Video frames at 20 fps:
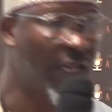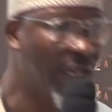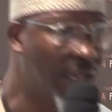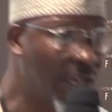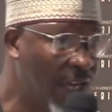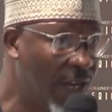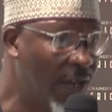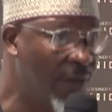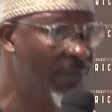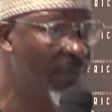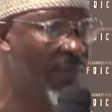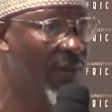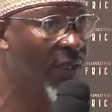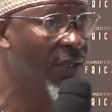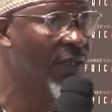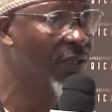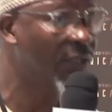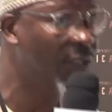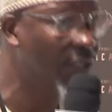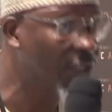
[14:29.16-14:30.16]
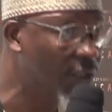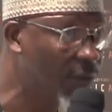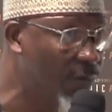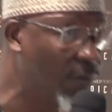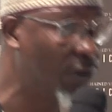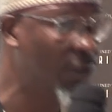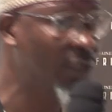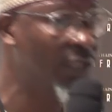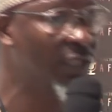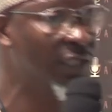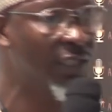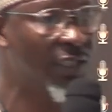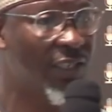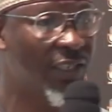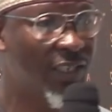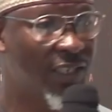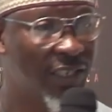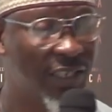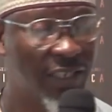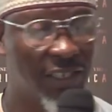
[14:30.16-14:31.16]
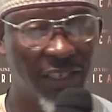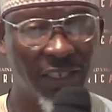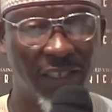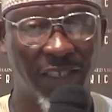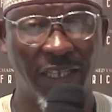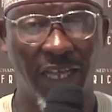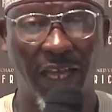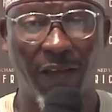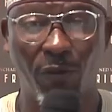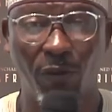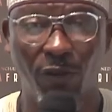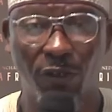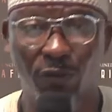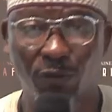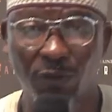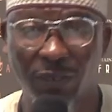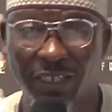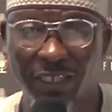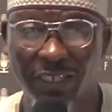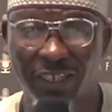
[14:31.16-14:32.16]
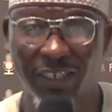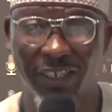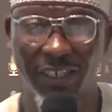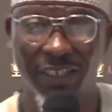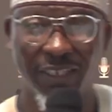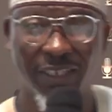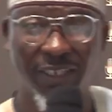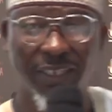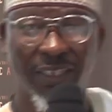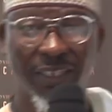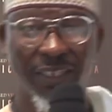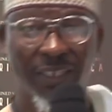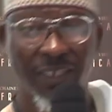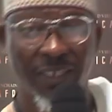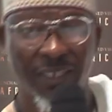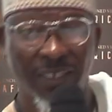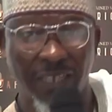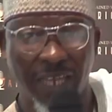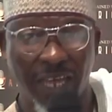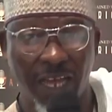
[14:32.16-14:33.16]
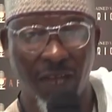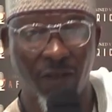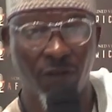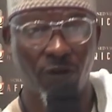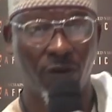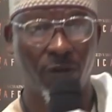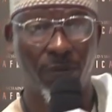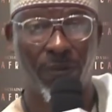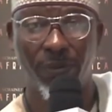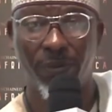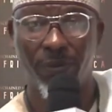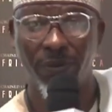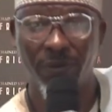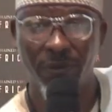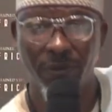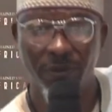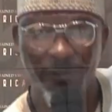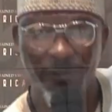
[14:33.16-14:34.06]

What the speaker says: a.m. this morning, I was with ANCOP.